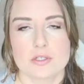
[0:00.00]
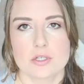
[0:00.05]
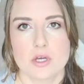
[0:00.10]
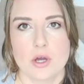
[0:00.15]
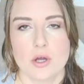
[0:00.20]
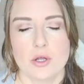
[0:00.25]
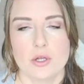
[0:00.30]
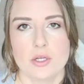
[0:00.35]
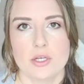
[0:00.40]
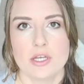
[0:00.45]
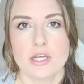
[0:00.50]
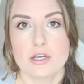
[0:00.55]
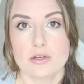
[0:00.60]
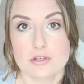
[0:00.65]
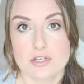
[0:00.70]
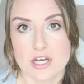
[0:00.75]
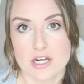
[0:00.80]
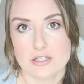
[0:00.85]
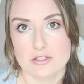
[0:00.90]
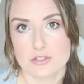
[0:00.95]
So Nico
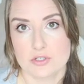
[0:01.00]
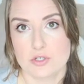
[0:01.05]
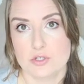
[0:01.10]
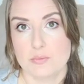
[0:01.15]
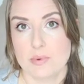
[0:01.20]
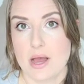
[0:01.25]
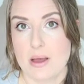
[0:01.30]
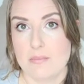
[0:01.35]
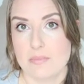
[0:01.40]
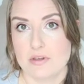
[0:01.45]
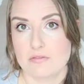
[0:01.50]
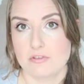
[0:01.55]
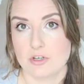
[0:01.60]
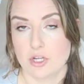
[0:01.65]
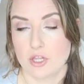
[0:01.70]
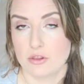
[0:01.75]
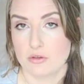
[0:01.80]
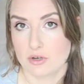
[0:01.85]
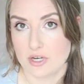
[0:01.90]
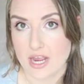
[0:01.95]
tells you to pump
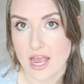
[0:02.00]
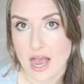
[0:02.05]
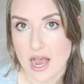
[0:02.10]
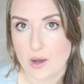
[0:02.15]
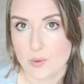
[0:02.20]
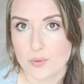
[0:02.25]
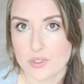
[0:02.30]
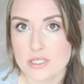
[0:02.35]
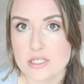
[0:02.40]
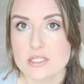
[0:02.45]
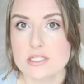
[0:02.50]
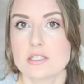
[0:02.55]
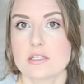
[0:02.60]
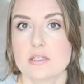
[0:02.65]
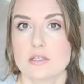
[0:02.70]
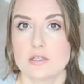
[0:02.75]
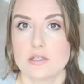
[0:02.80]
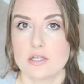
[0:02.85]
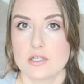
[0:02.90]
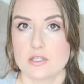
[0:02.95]
every 3 hours
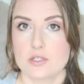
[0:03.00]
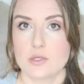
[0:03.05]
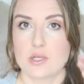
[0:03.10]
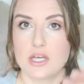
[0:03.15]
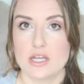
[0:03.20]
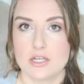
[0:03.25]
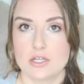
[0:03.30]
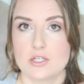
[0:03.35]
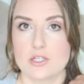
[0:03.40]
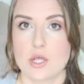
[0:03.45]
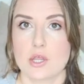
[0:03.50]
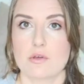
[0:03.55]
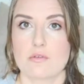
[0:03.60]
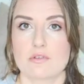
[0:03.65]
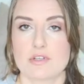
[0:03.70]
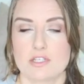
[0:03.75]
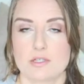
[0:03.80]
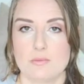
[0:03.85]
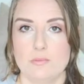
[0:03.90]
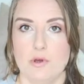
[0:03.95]
to get into the
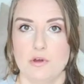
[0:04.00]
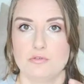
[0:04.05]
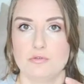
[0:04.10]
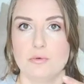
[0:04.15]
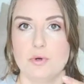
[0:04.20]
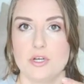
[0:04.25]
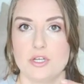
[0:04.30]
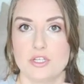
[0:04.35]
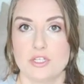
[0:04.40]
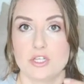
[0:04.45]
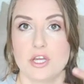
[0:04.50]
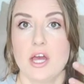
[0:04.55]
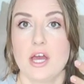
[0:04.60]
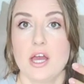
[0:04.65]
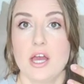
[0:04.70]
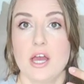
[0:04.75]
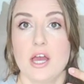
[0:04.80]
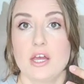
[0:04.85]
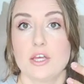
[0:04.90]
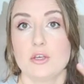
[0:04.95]
rhythm of what
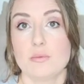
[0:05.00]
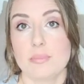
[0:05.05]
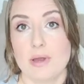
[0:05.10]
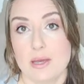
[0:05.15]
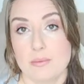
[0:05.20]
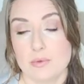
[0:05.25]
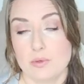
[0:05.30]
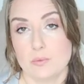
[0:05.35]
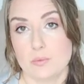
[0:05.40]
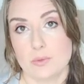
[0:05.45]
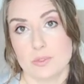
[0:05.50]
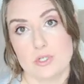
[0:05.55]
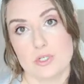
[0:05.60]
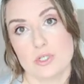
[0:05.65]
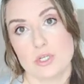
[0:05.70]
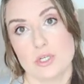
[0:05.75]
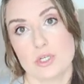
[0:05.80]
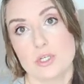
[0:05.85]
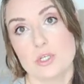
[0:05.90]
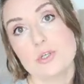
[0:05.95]
your baby would
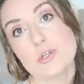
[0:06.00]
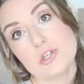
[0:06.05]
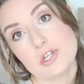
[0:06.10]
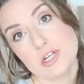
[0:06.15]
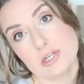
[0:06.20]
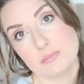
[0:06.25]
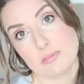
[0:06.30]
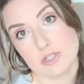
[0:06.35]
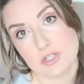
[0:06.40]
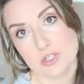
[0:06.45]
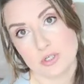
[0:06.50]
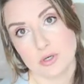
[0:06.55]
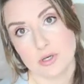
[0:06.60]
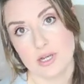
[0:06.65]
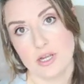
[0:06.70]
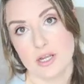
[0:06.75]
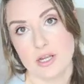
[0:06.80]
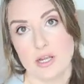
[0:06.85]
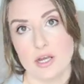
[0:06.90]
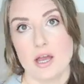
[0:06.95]
usually be
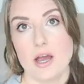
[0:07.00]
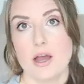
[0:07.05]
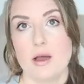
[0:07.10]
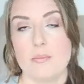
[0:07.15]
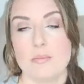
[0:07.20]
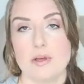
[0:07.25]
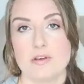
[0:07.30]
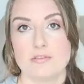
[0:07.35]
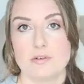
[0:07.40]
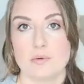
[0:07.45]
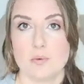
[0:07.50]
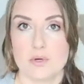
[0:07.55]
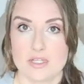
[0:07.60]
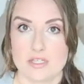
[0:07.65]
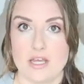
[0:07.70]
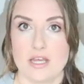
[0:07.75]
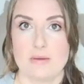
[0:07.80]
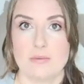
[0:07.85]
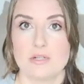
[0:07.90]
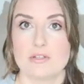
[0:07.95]
doing if it was
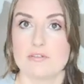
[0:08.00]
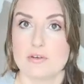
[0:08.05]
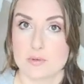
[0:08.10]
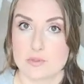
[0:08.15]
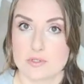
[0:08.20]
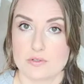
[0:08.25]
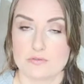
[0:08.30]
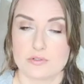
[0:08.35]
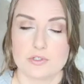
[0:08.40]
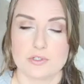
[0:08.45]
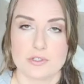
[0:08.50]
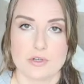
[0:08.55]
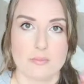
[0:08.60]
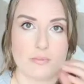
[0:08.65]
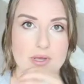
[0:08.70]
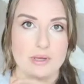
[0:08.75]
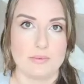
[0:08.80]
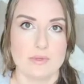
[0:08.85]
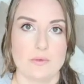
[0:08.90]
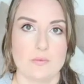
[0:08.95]
a full-term
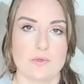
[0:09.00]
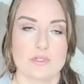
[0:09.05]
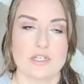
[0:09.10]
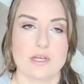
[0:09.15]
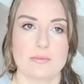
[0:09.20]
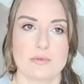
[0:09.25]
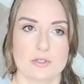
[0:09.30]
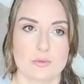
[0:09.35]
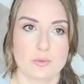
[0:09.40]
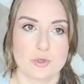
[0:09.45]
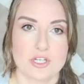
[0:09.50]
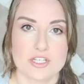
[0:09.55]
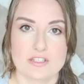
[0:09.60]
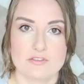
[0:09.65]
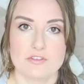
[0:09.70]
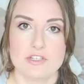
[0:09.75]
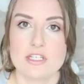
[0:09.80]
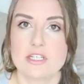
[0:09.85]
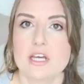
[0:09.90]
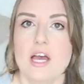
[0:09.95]
baby and was able to
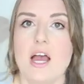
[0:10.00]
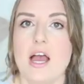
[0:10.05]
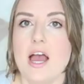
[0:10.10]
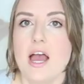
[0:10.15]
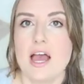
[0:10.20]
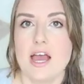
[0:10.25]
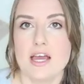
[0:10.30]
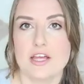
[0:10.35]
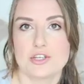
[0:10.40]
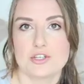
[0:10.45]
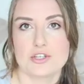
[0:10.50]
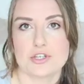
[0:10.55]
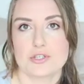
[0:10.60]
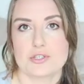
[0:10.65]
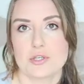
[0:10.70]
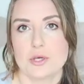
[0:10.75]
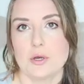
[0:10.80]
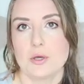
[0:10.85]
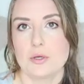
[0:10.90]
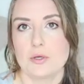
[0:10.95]
breastfeed, and just
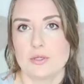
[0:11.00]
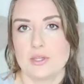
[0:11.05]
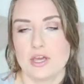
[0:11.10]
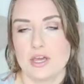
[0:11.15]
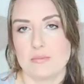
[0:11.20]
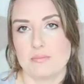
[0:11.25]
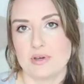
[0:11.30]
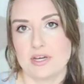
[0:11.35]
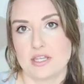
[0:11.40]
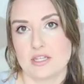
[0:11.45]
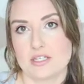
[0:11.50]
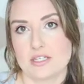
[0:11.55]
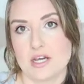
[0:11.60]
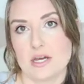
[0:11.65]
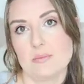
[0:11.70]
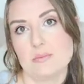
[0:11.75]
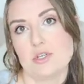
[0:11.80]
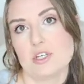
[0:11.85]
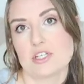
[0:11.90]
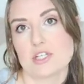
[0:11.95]
so that by the
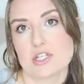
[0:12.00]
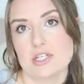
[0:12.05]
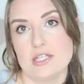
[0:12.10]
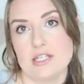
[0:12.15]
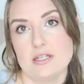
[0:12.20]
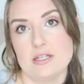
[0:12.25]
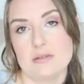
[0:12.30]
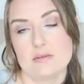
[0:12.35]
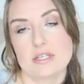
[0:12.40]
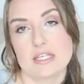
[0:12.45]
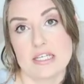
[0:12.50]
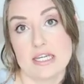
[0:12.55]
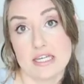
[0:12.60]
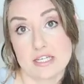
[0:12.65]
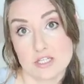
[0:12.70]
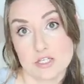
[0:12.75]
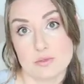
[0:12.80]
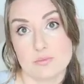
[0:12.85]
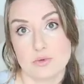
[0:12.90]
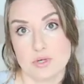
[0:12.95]
time you actually
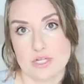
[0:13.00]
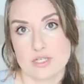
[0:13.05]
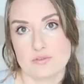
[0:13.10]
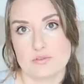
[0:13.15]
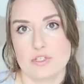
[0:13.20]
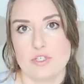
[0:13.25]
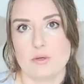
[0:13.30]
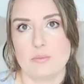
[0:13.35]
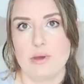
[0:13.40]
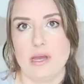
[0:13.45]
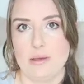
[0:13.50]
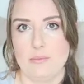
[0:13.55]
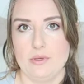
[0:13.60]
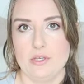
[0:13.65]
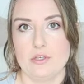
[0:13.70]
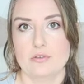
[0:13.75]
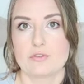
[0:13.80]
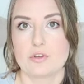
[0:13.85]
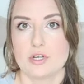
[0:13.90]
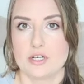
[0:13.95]
get to breastfeed your baby,
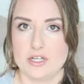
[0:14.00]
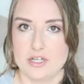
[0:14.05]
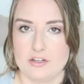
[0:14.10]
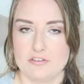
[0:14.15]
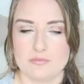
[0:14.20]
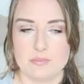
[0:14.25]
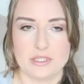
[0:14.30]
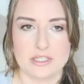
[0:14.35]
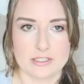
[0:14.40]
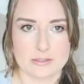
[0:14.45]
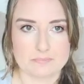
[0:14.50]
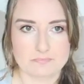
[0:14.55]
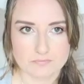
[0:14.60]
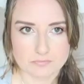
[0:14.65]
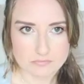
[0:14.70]
you've got enough milk.